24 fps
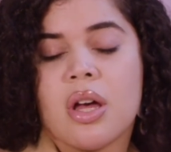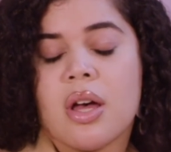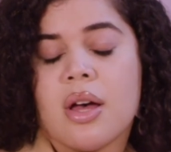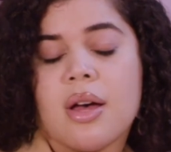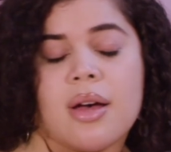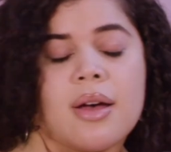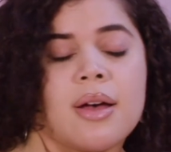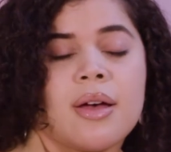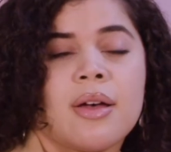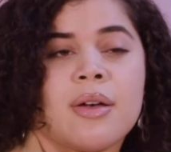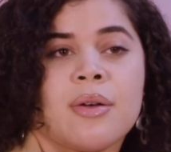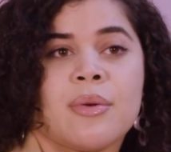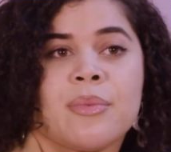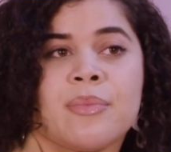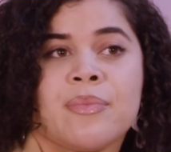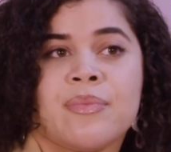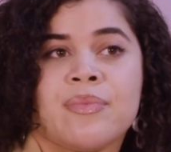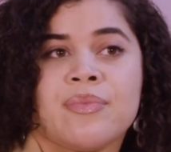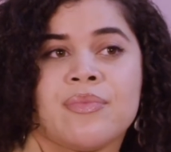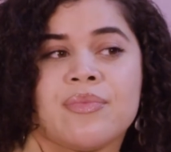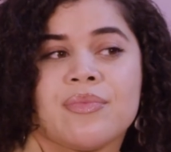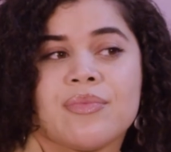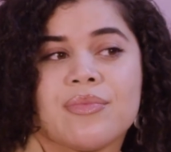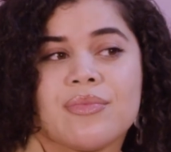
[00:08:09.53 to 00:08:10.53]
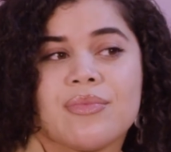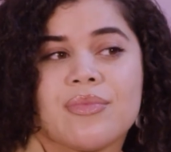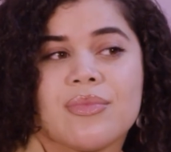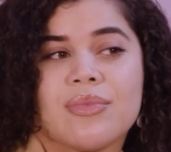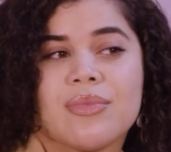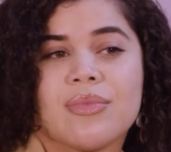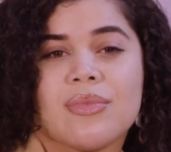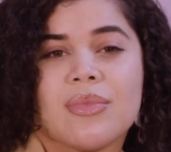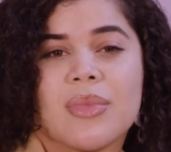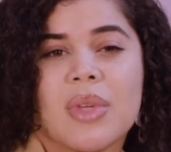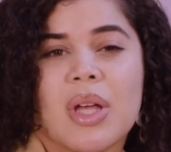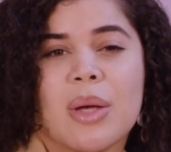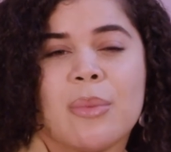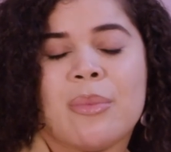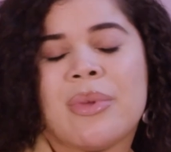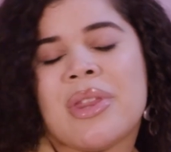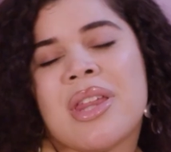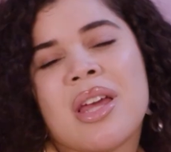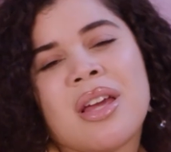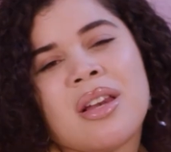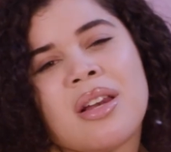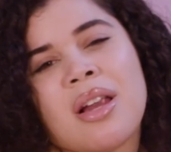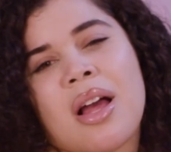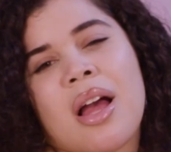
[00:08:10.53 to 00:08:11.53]
But
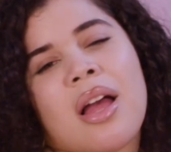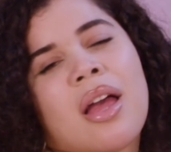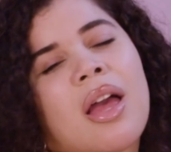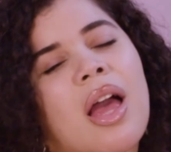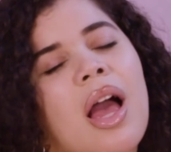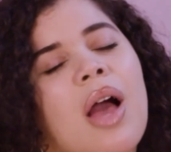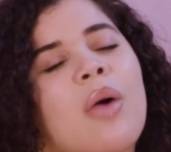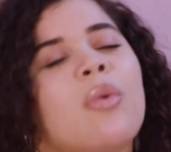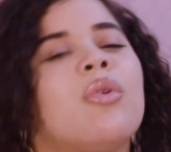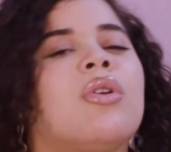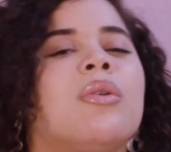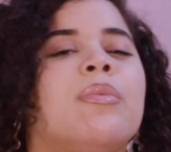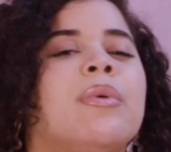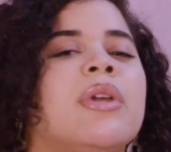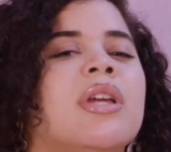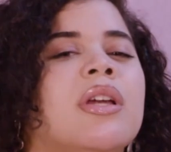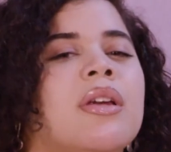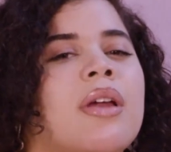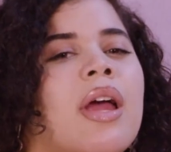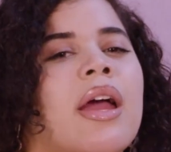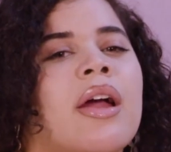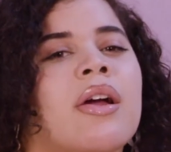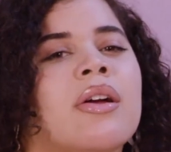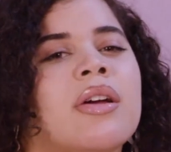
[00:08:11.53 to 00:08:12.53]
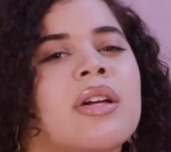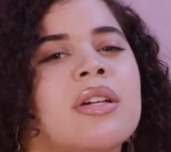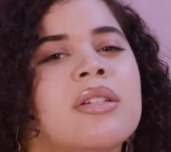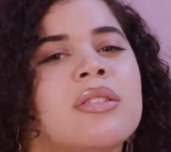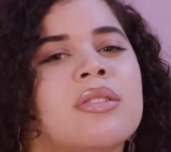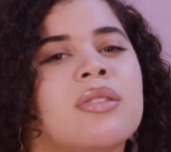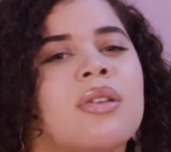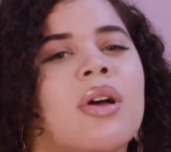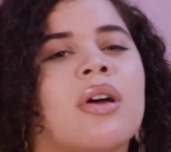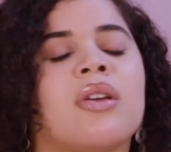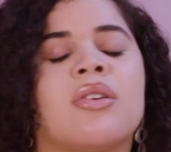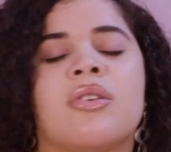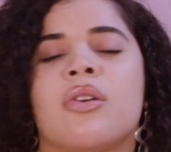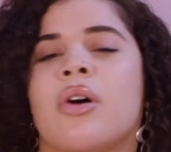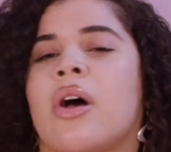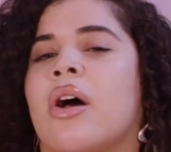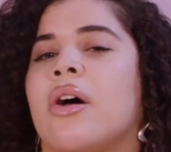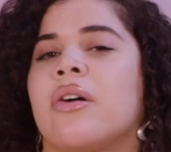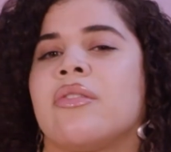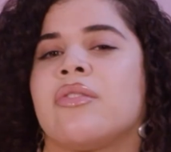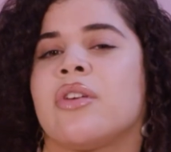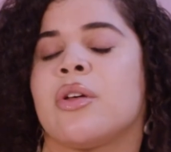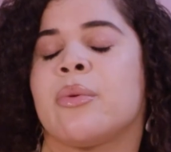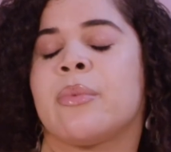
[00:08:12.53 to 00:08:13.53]
then I would have been an Aries, so I don't know how
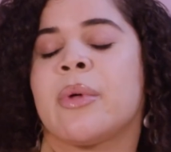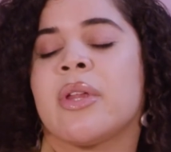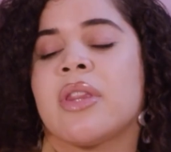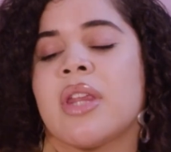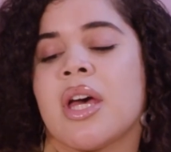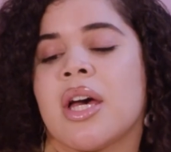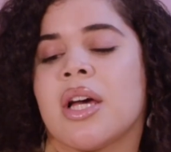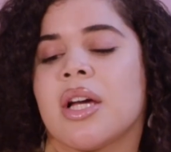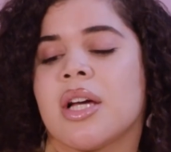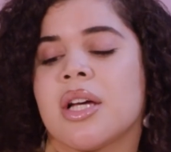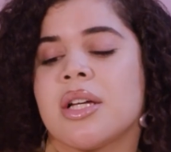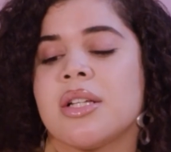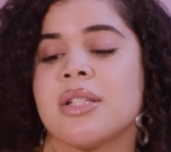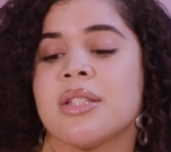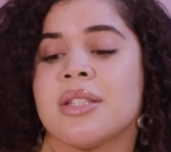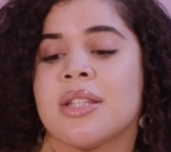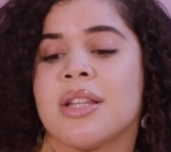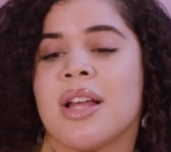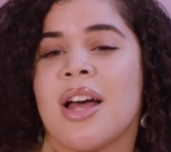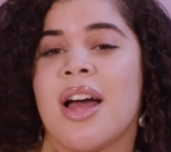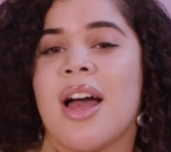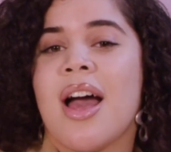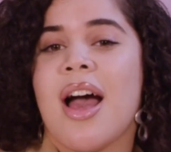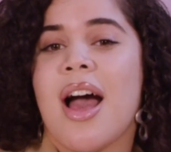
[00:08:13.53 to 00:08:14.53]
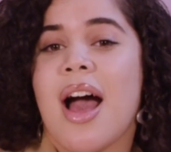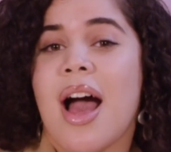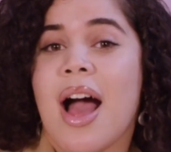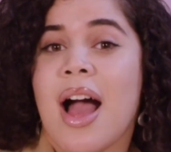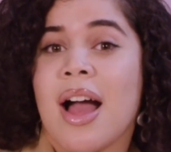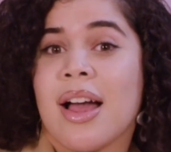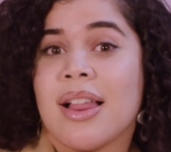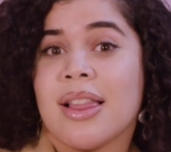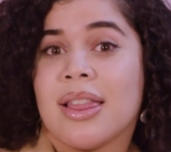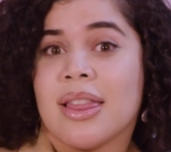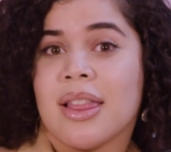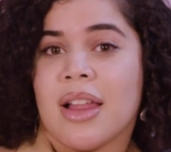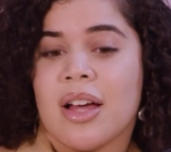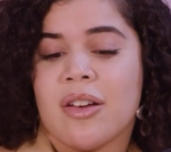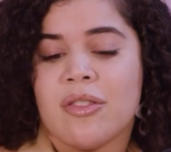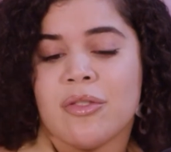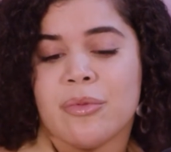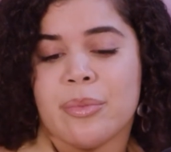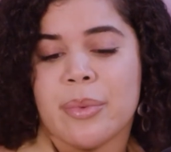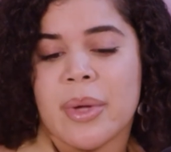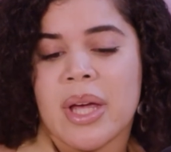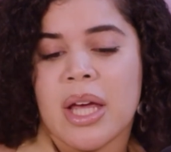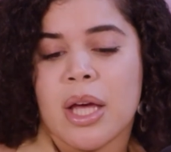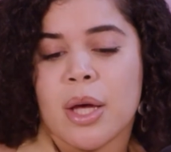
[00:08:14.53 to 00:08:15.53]
I feel about that because I
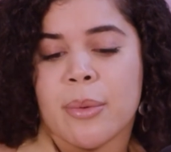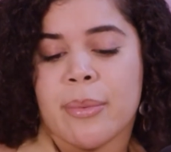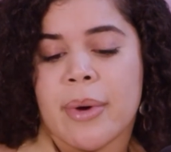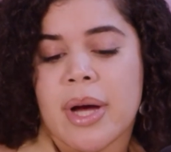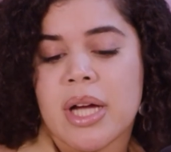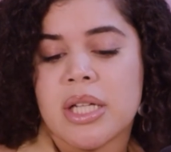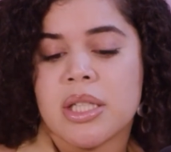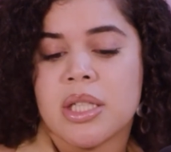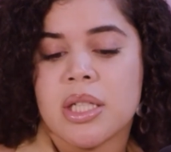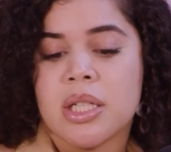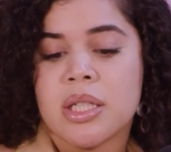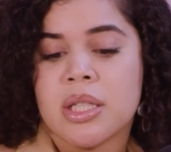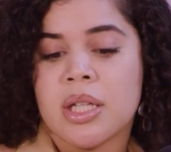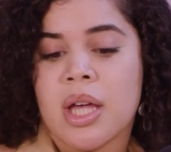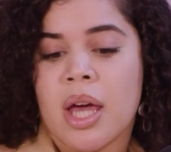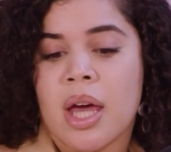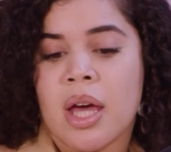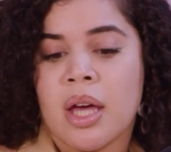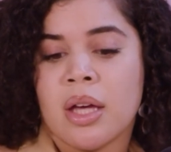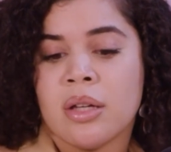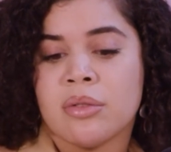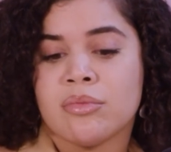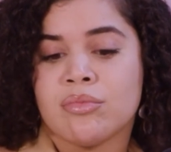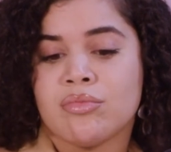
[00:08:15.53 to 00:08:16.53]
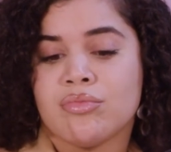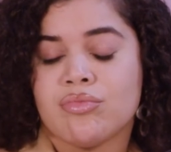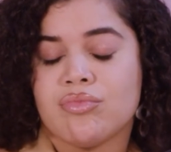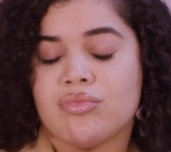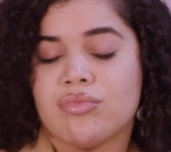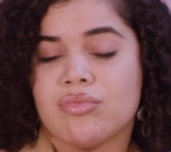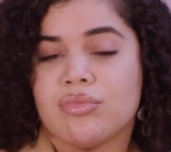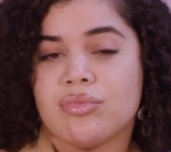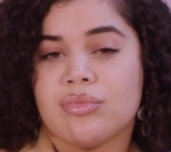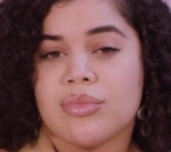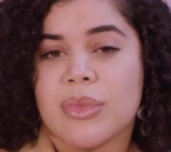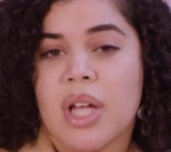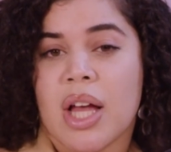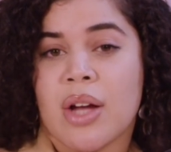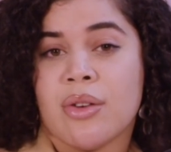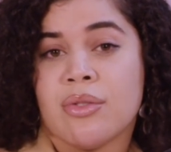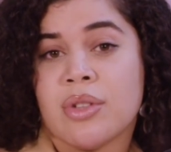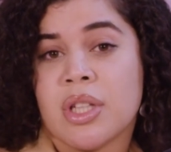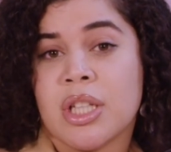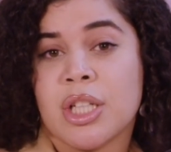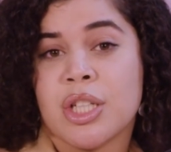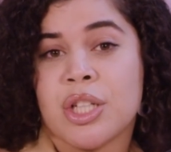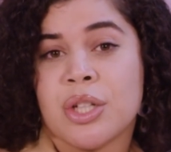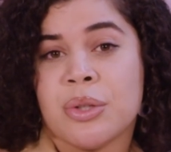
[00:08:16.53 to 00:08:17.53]
love being Pisces gang. I
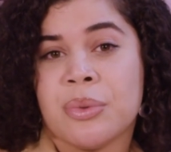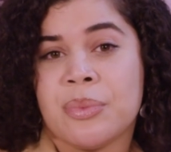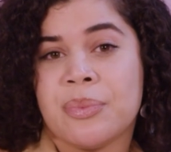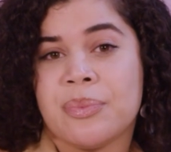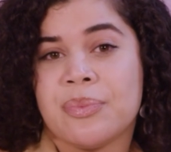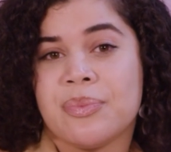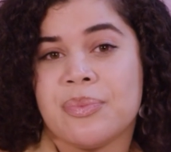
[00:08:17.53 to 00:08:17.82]
really do.